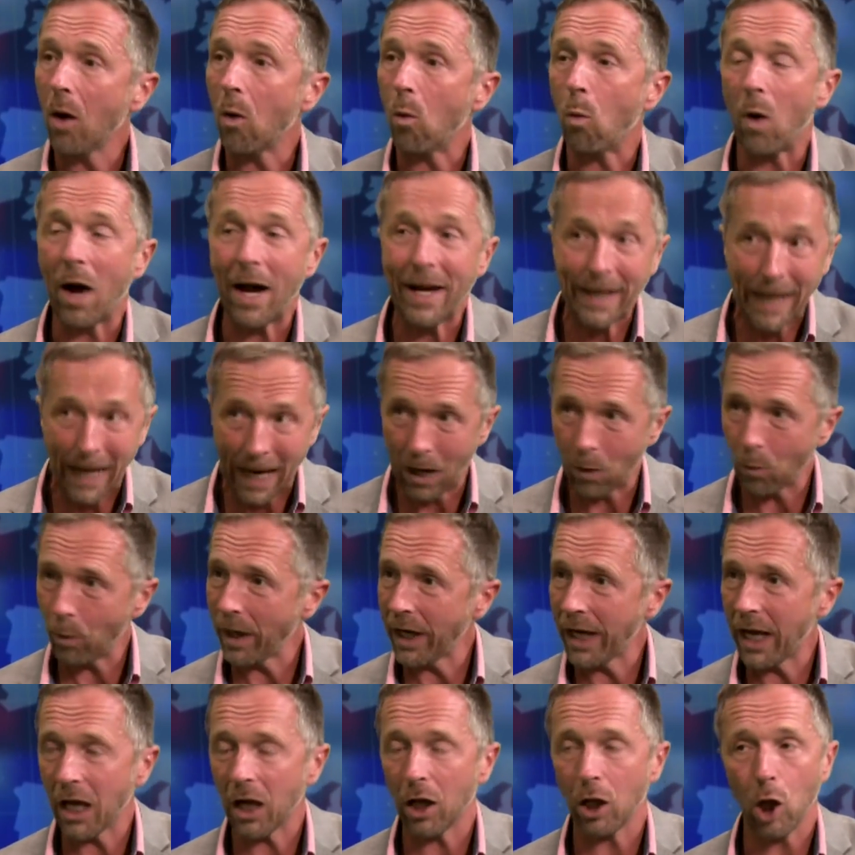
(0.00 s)
Why can't
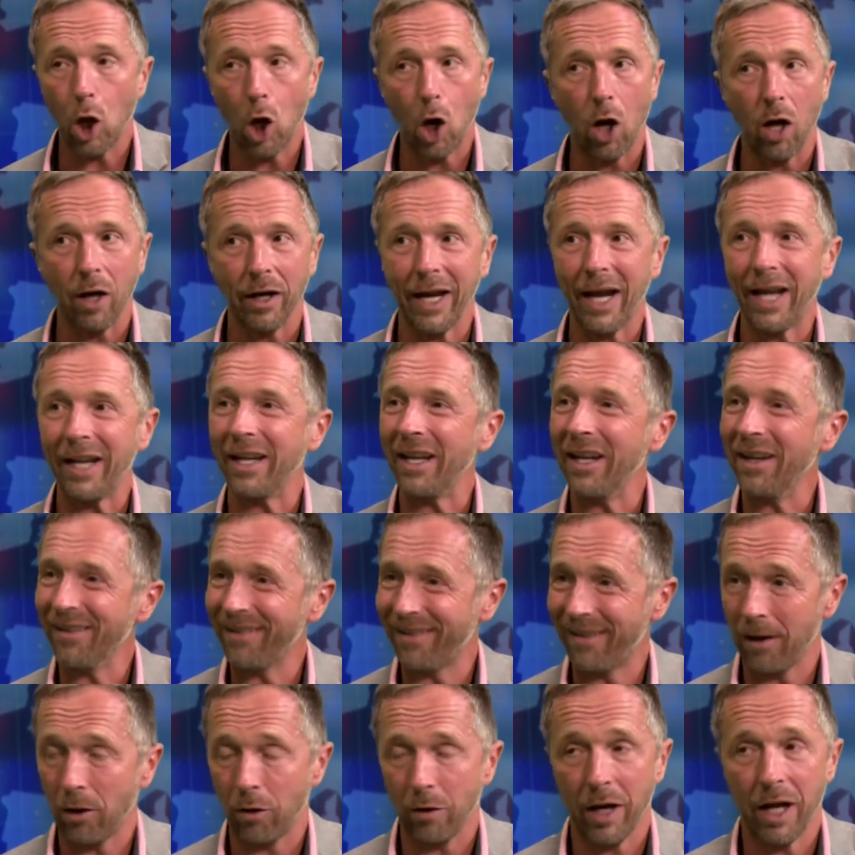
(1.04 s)
we get along? And
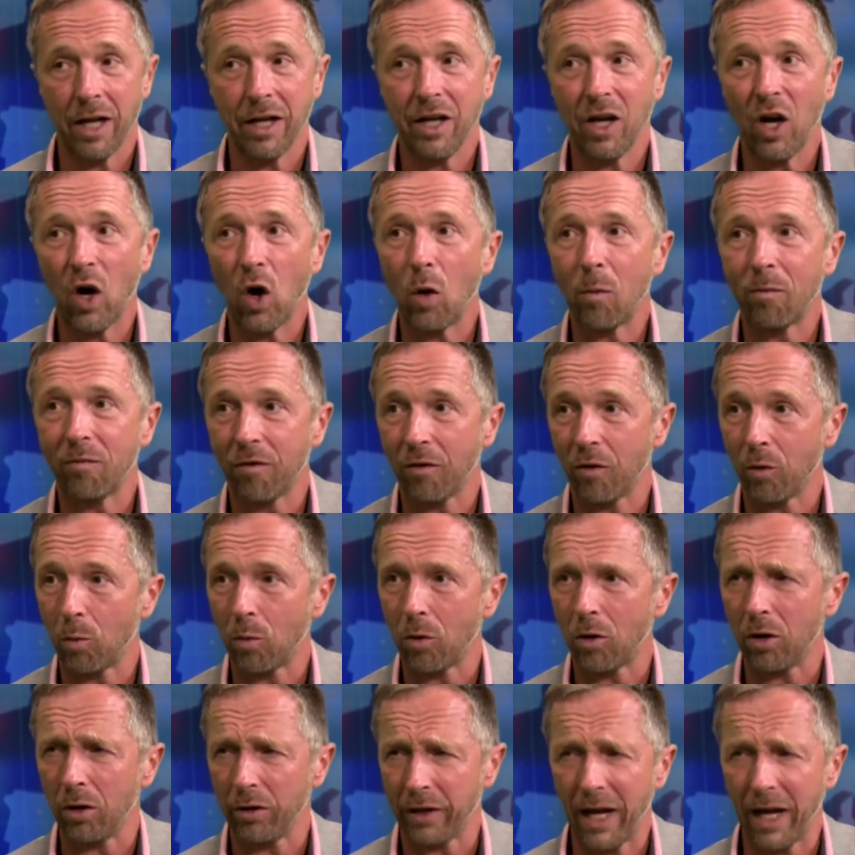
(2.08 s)
is there any hope for the world?